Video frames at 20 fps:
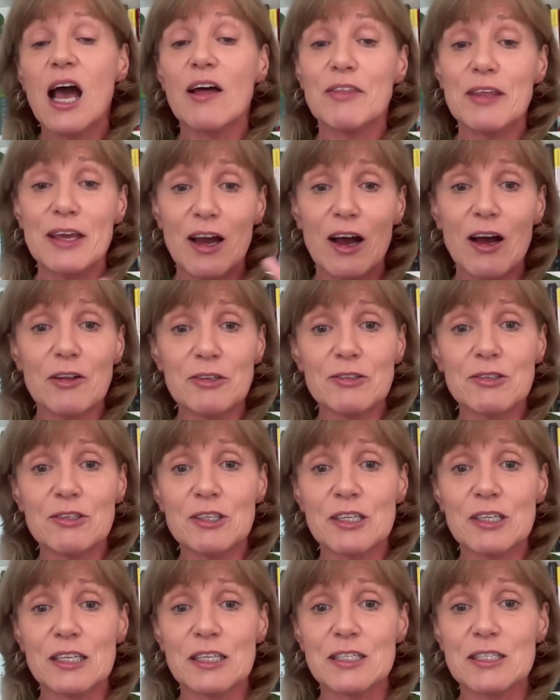And the other
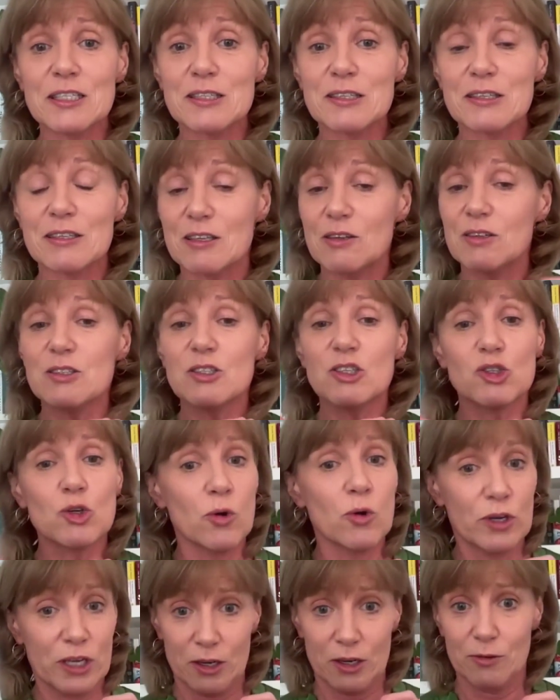thing is,
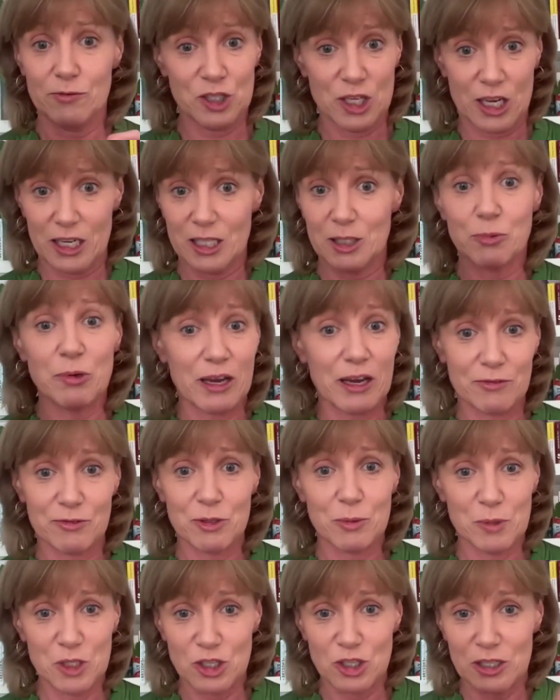talking of sex, we have
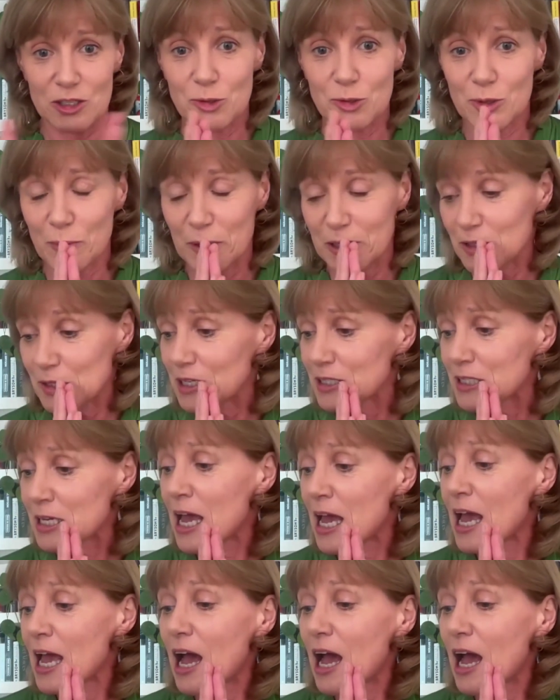to immediately talk about sex.